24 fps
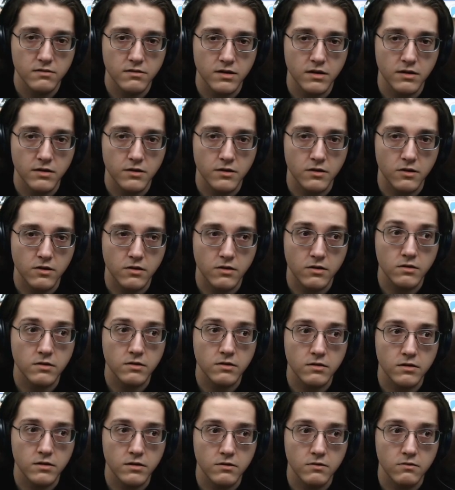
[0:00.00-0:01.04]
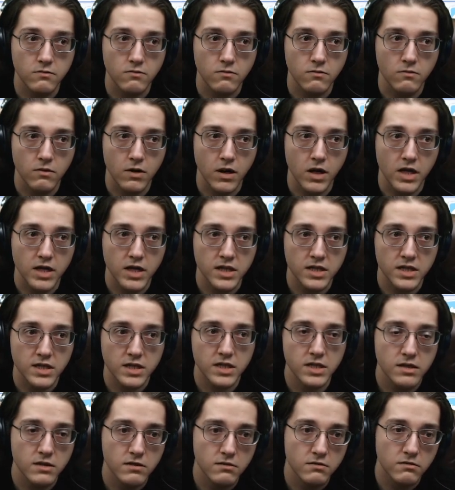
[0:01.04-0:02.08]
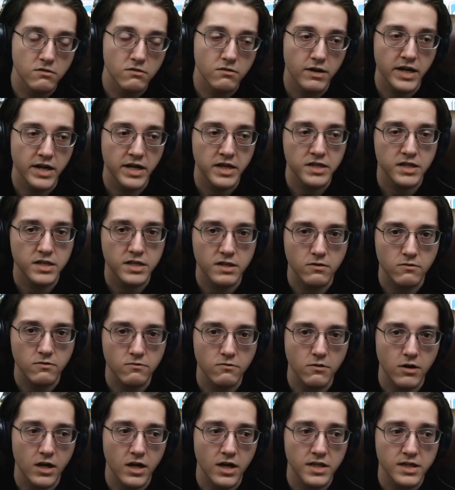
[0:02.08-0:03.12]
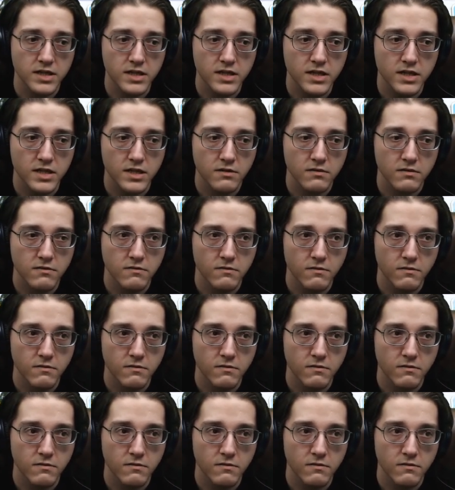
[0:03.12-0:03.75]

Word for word: They're called rods. Cranks, rods.